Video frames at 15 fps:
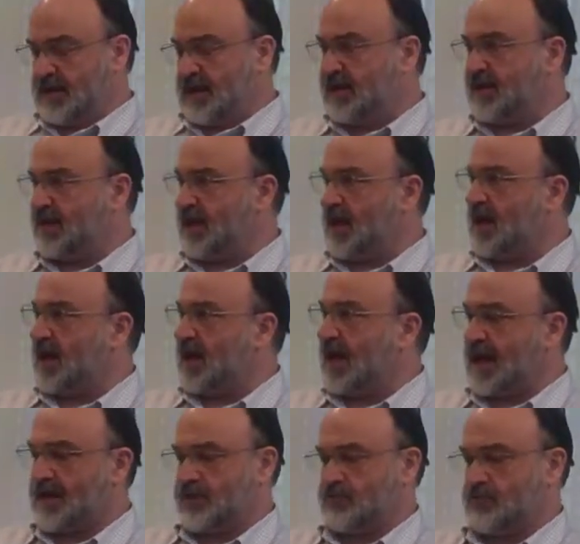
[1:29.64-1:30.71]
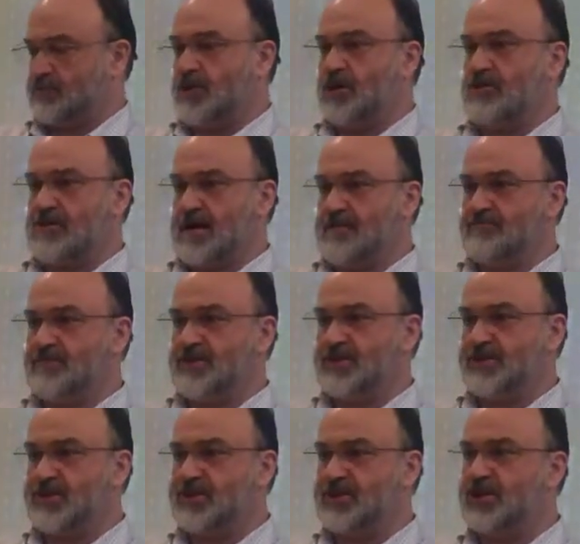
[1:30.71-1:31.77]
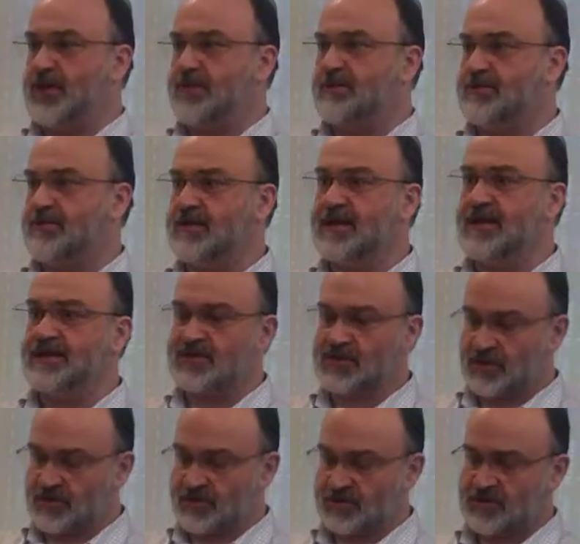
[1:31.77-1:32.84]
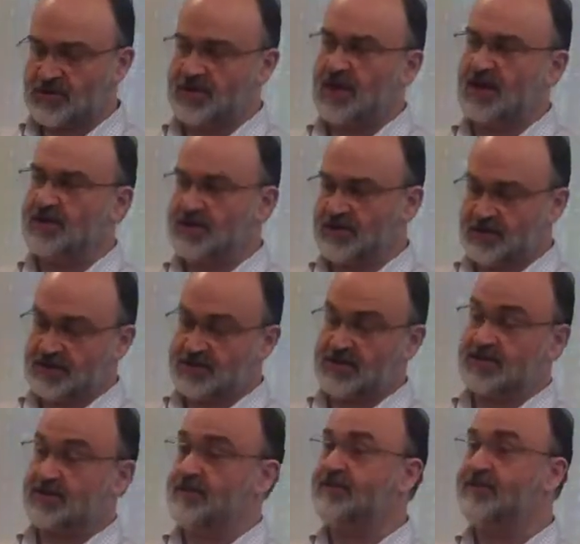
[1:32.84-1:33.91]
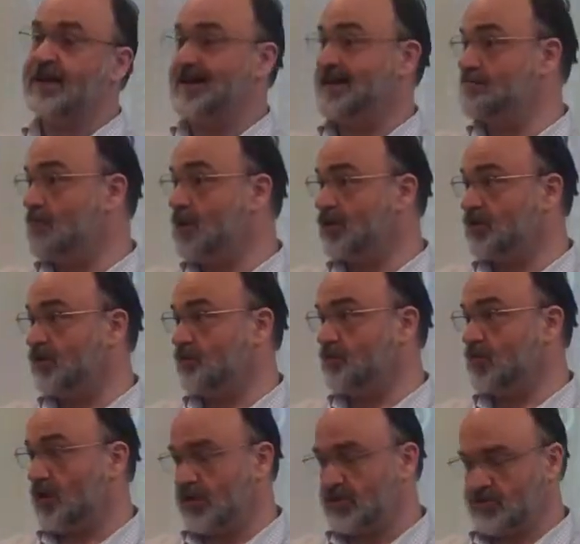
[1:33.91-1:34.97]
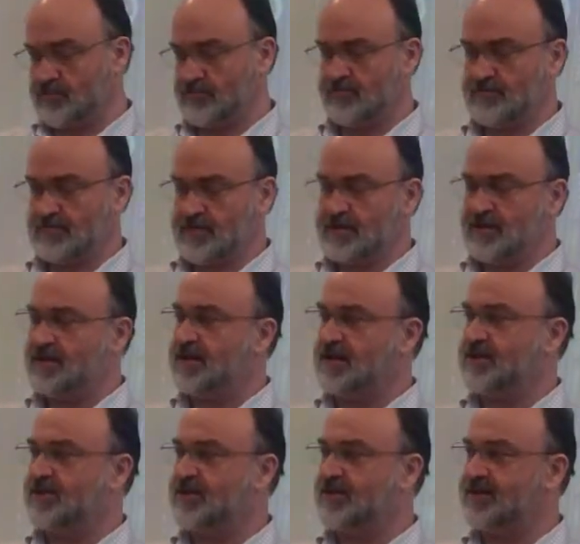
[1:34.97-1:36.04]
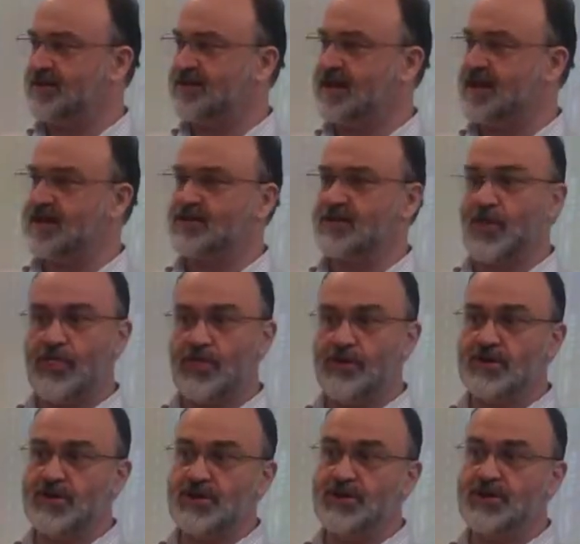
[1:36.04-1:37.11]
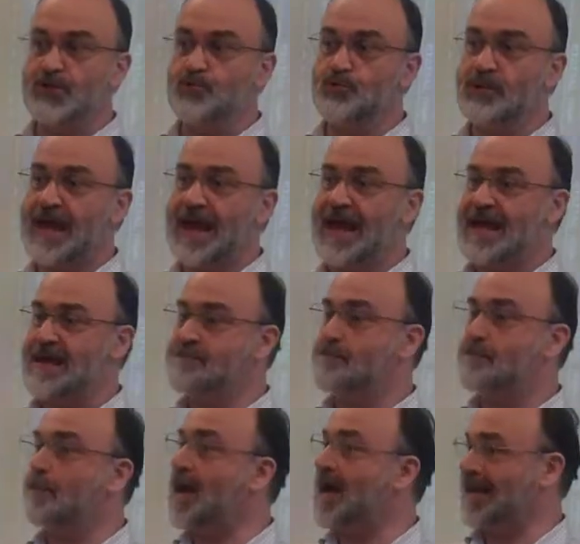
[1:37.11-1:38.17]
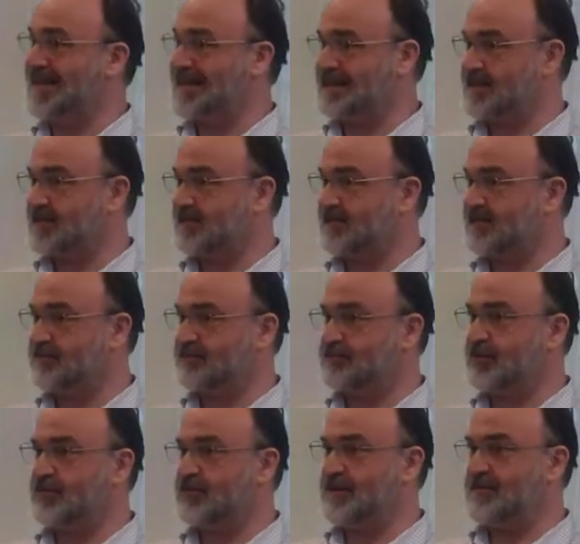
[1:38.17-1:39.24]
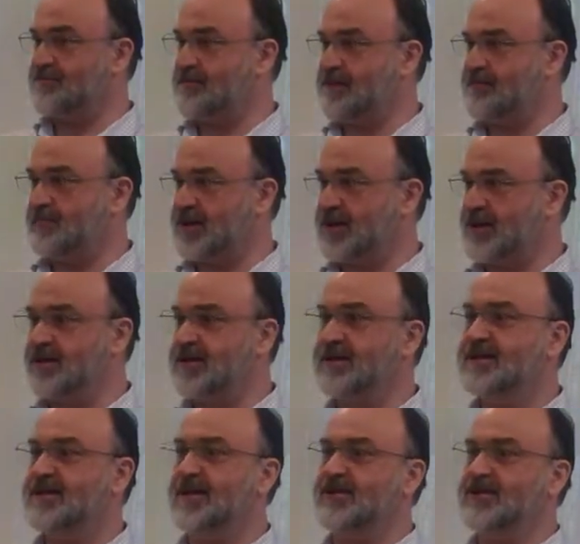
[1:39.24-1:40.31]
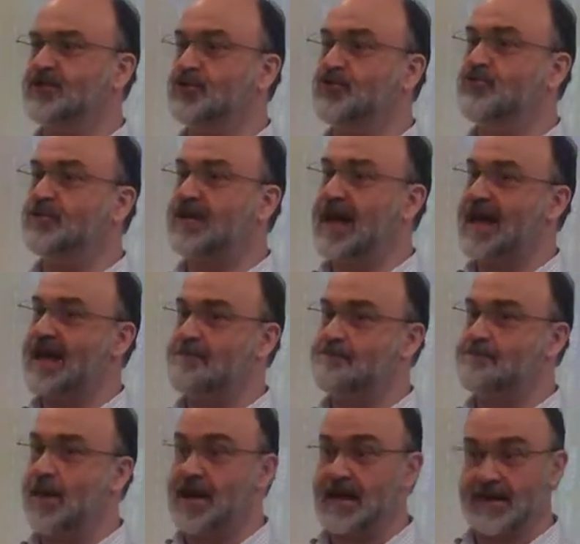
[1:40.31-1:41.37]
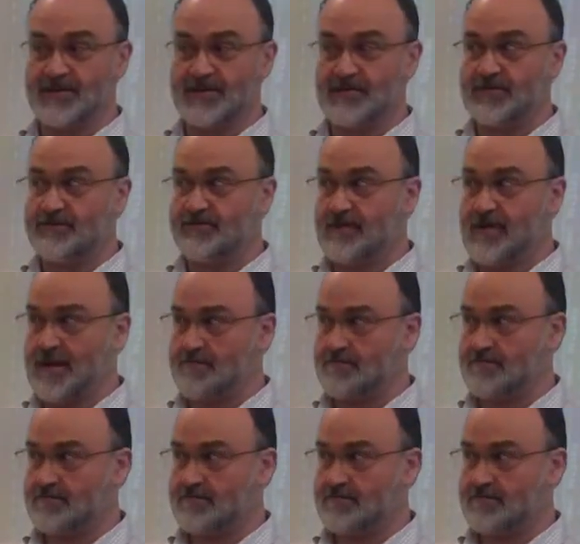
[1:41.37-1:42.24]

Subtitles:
and the actual program runs on the chip, and it's got, and this is a fairly modern one, and so this has 32k bytes of program memory and 2k bytes of RAM.